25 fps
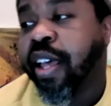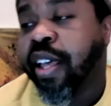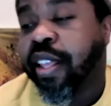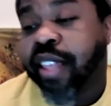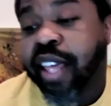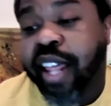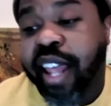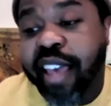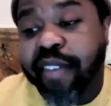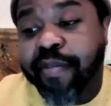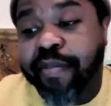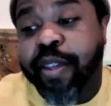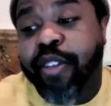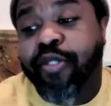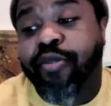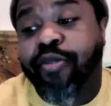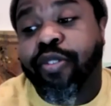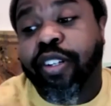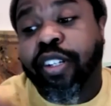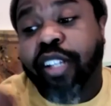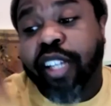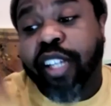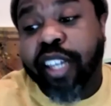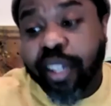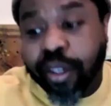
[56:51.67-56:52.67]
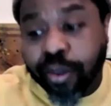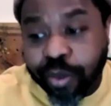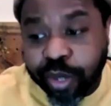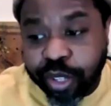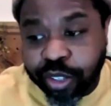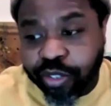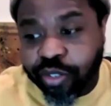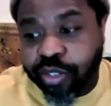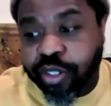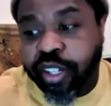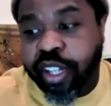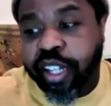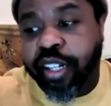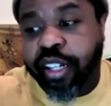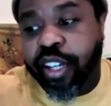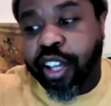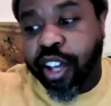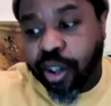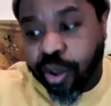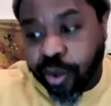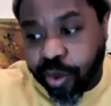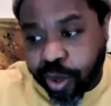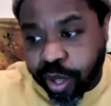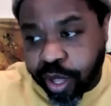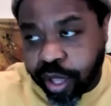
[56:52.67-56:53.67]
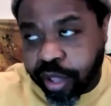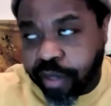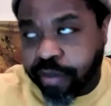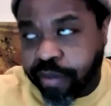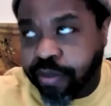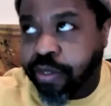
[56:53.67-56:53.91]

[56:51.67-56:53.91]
that have been relinquished or let go of